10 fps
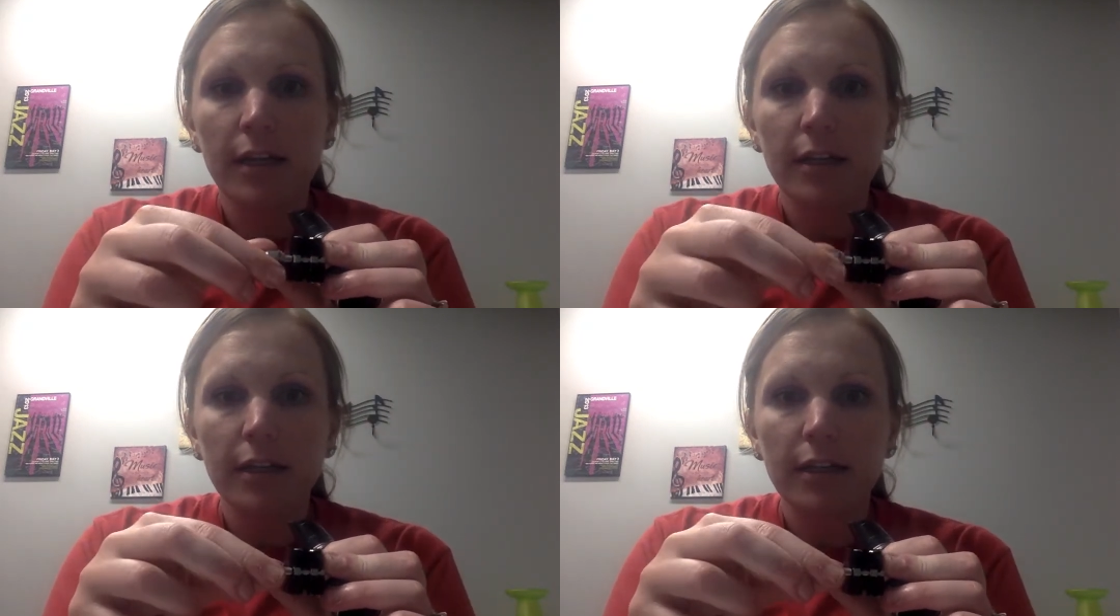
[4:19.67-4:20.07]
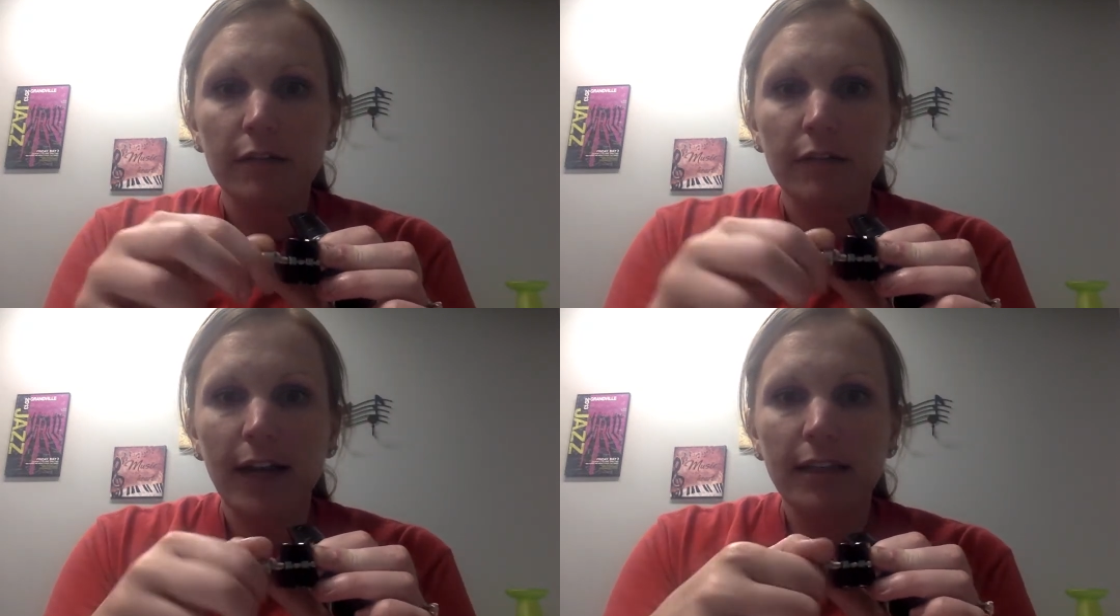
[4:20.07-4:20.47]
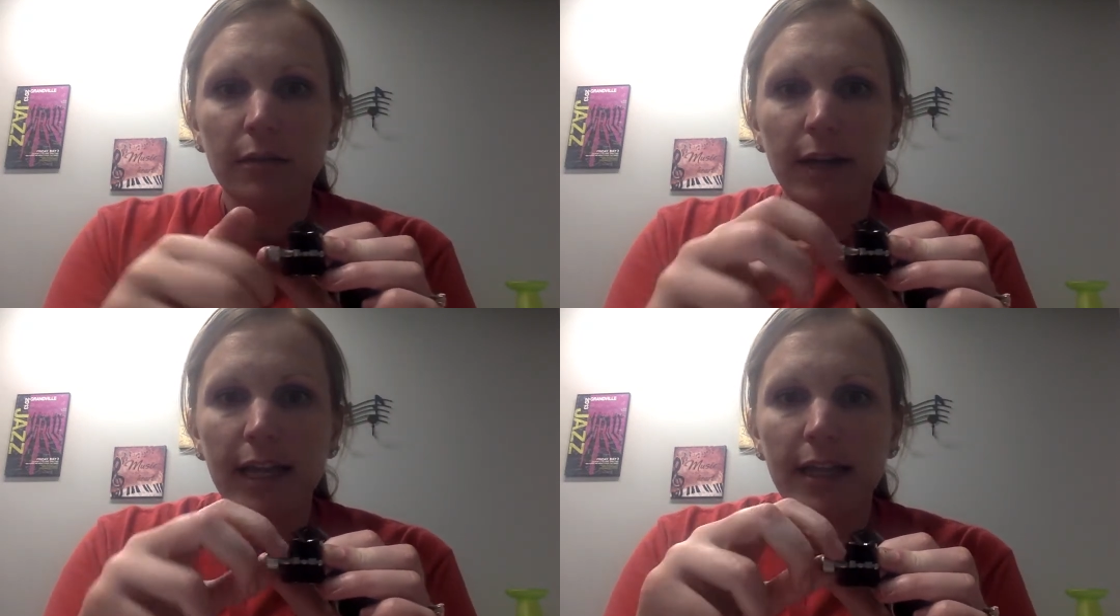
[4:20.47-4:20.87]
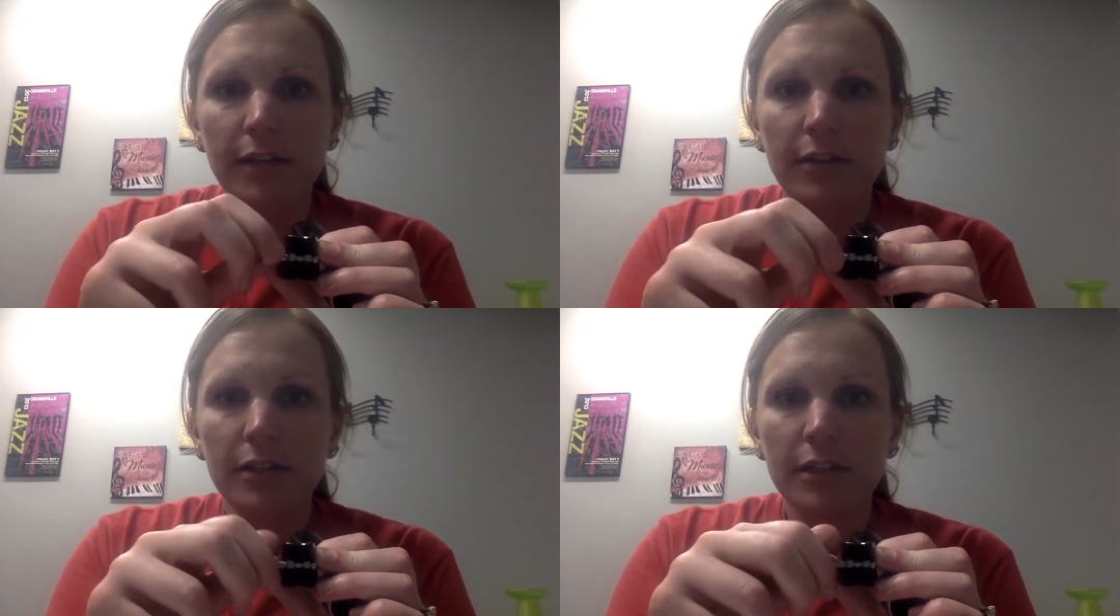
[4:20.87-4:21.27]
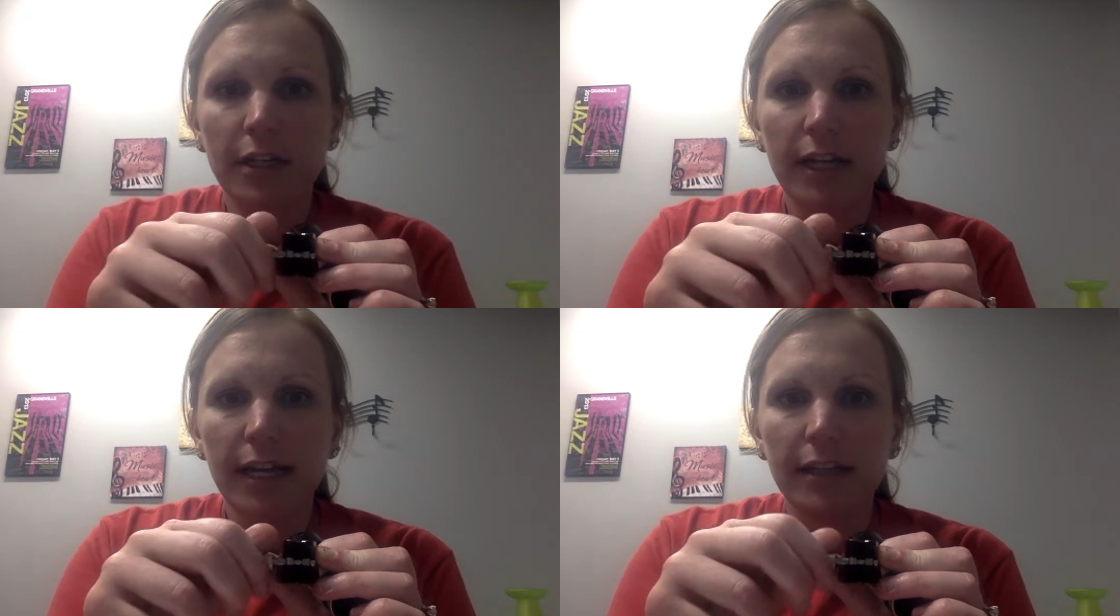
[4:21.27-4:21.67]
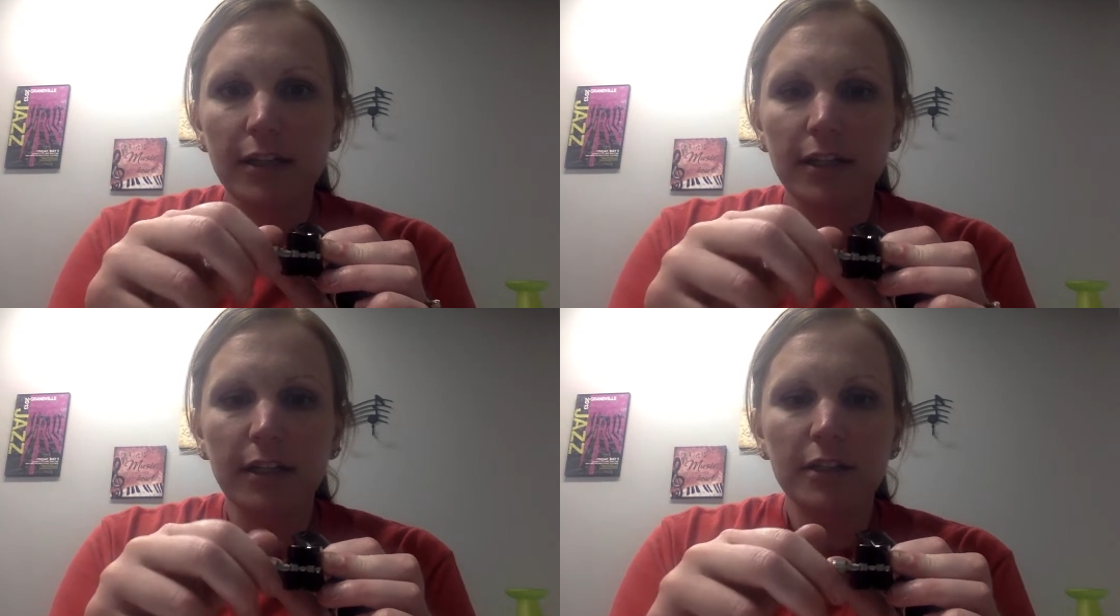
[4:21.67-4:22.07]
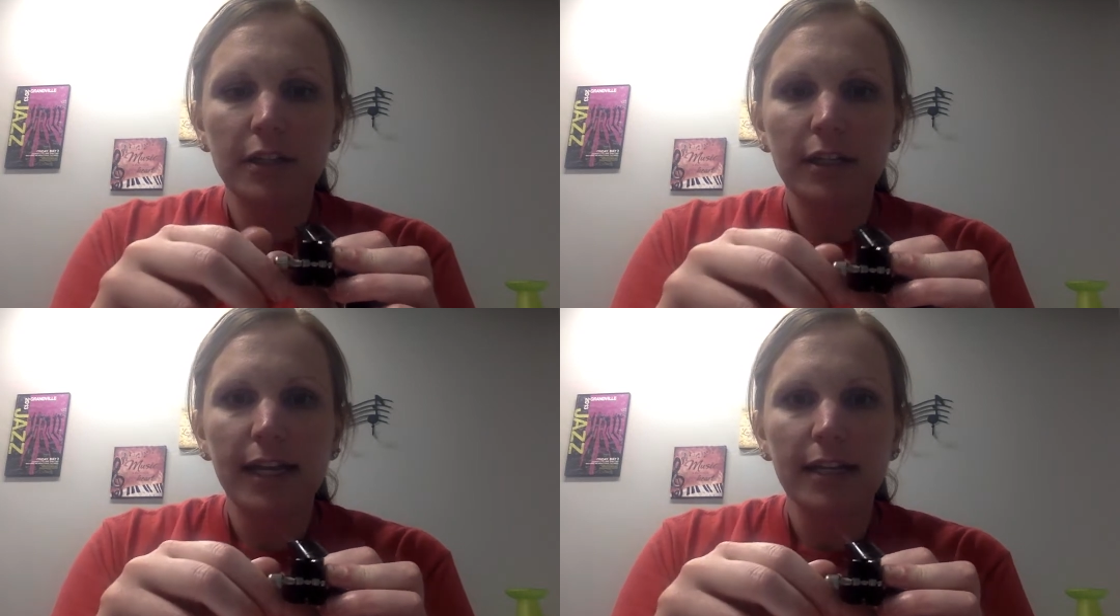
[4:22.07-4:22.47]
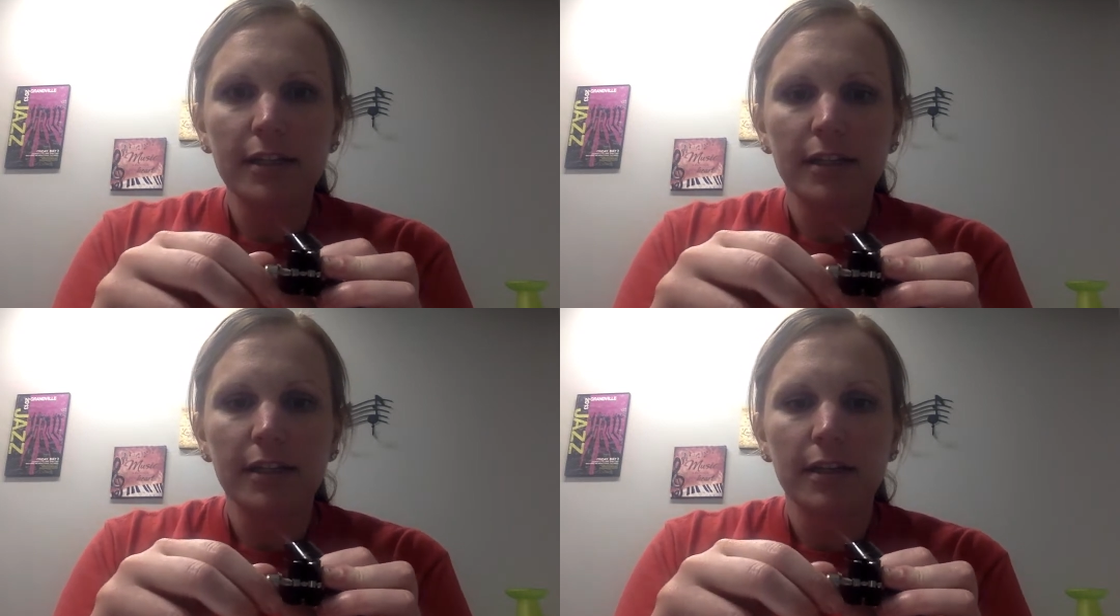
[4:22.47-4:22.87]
You're going to find the way that you can turn it. You're going to turn it.